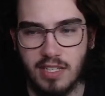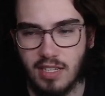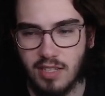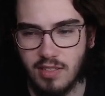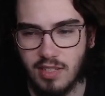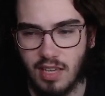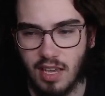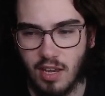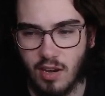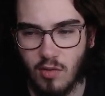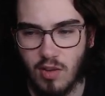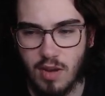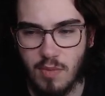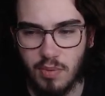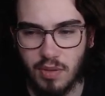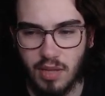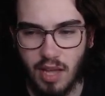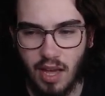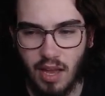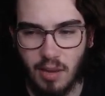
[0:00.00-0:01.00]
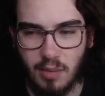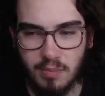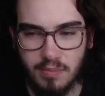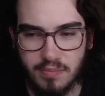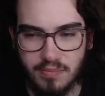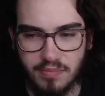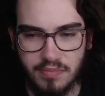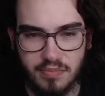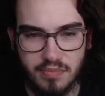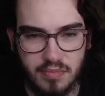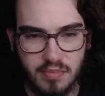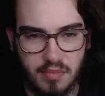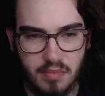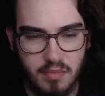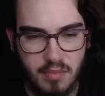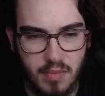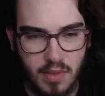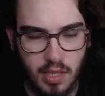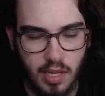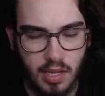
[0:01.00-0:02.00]
sounds like a great plan.
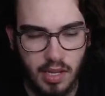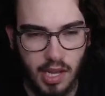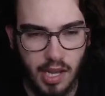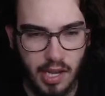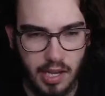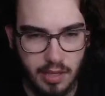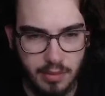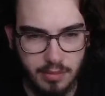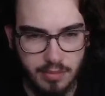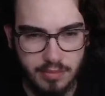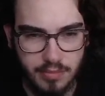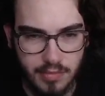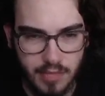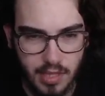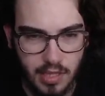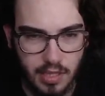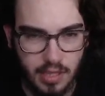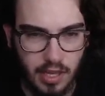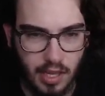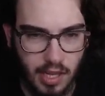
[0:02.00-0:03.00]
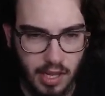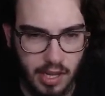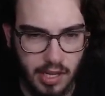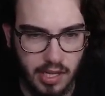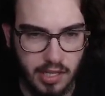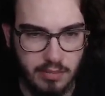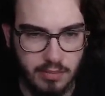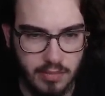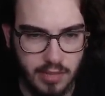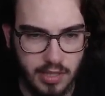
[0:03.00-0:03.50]
Alright,